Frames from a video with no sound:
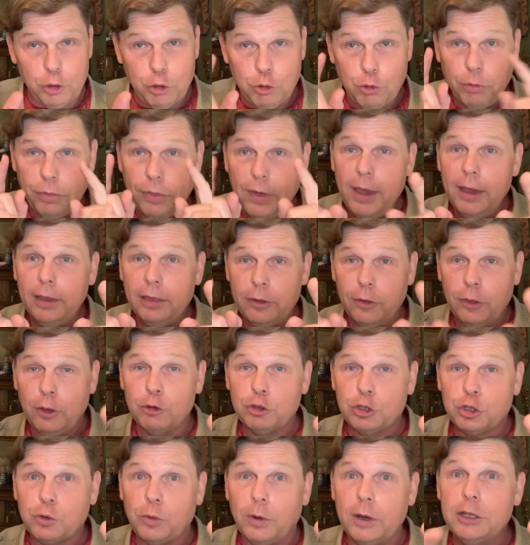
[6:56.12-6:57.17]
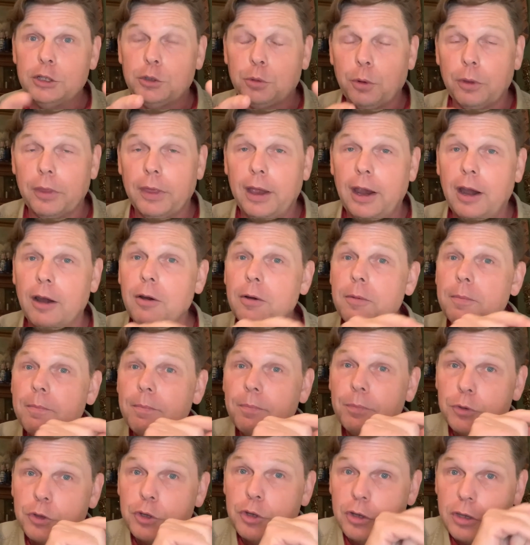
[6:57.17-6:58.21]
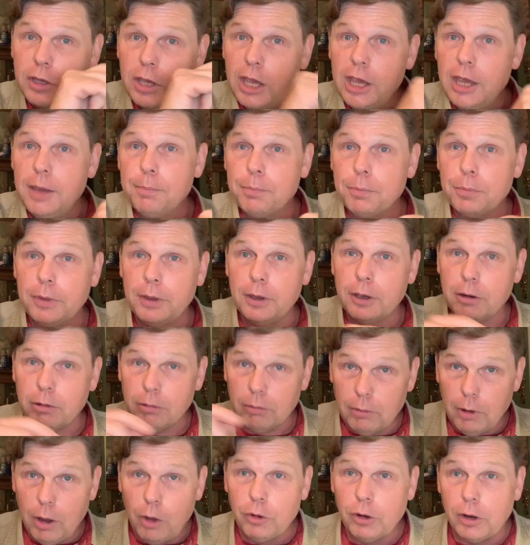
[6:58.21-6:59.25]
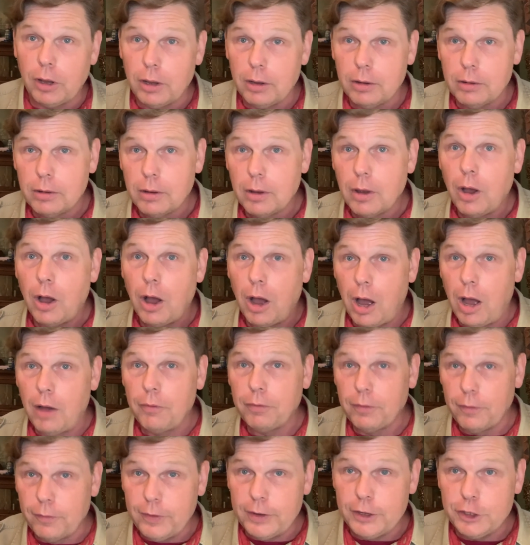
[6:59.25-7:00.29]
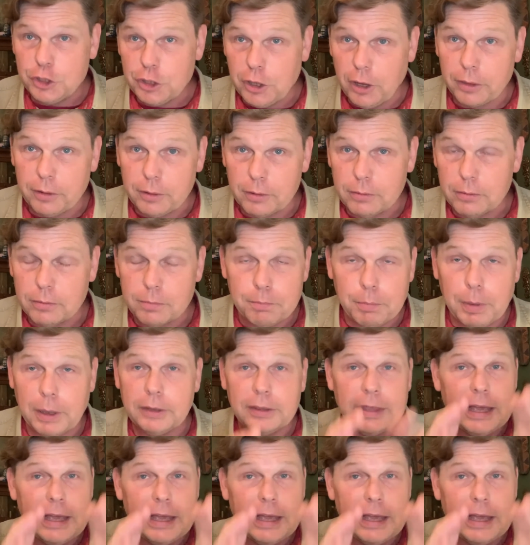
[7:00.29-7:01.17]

you think that those screens were there to keep the corona off of each other. But